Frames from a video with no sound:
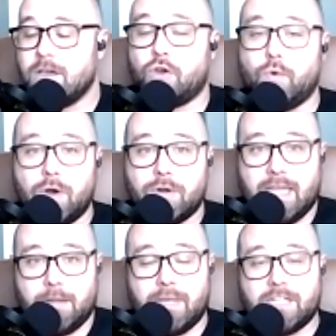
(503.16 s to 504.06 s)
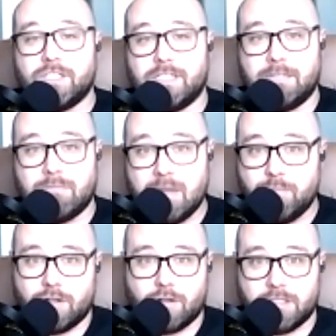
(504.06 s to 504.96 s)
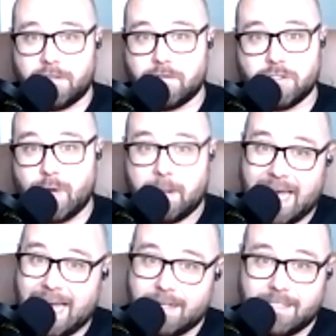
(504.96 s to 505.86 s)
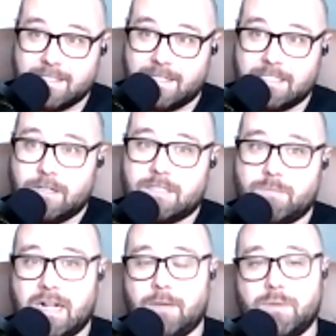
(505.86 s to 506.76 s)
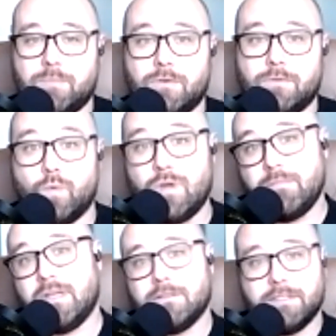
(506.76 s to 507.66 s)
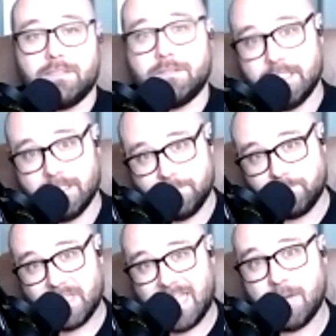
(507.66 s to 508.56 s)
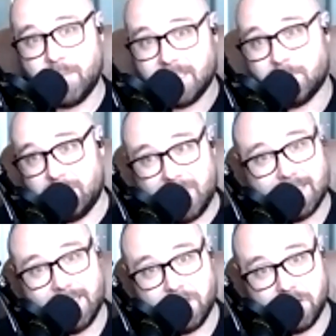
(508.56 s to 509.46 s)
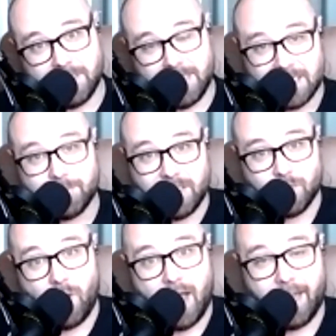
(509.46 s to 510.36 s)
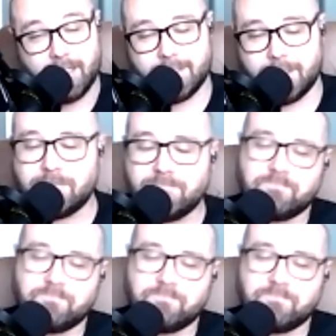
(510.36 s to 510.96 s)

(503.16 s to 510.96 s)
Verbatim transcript: quote and mention in my book called The First Rate Madness, and it talks about how people with mental illness tend to be some of the best leaders and explains why. So.